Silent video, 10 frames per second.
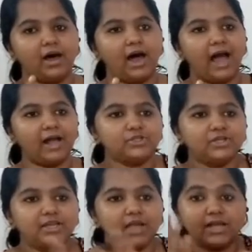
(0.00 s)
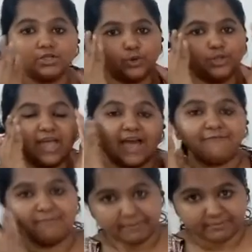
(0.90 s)
actually, I told you, they have
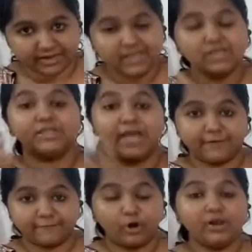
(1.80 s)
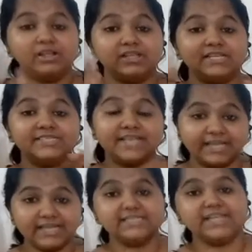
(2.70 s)
memory. Therefore, the
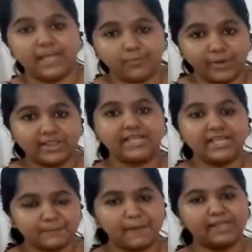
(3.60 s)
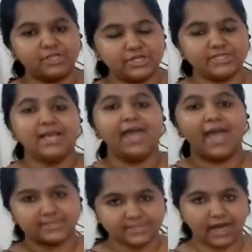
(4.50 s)
second time when these pathogens
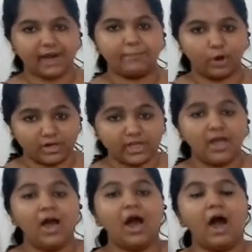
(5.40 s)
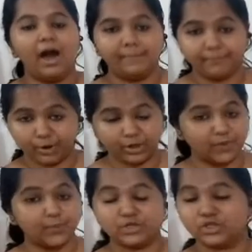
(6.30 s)
enter our body
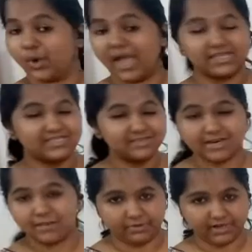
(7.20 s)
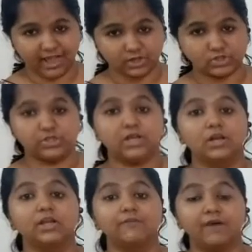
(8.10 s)
would show extreme reactions. It will
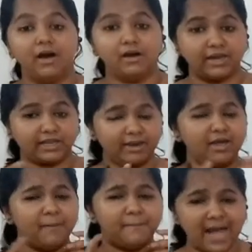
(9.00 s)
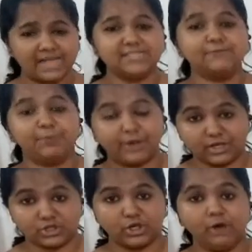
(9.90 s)
give like massive
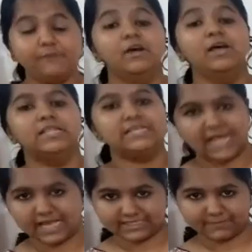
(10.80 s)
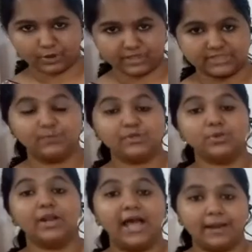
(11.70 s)
production of these antibodies, which will
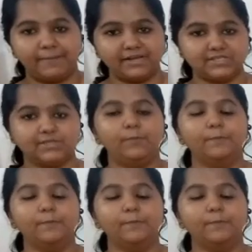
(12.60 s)
help us to